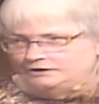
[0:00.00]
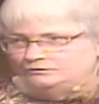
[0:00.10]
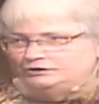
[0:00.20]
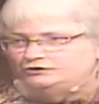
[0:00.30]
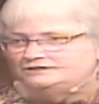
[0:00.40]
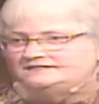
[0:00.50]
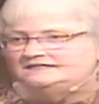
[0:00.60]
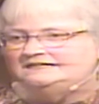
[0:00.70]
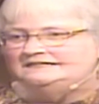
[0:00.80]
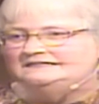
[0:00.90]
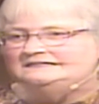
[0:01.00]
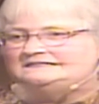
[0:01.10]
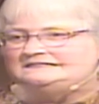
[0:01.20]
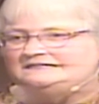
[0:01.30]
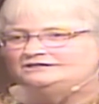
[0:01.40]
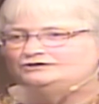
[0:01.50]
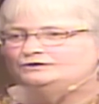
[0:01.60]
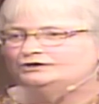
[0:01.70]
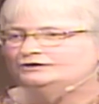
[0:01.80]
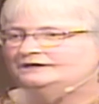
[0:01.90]
When you're sitting and listening to
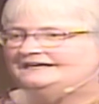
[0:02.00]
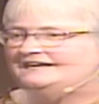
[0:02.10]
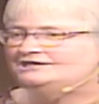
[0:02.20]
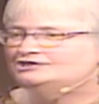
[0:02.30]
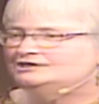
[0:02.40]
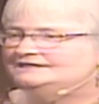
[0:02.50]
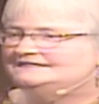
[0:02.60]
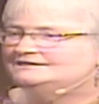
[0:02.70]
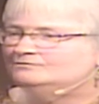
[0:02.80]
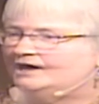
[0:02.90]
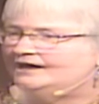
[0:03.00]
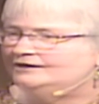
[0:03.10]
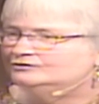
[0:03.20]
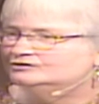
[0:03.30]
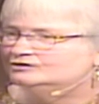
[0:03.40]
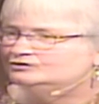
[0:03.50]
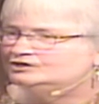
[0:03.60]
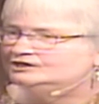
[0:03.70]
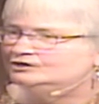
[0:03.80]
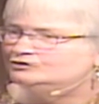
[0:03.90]
her, occasionally smile so
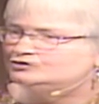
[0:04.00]
she knows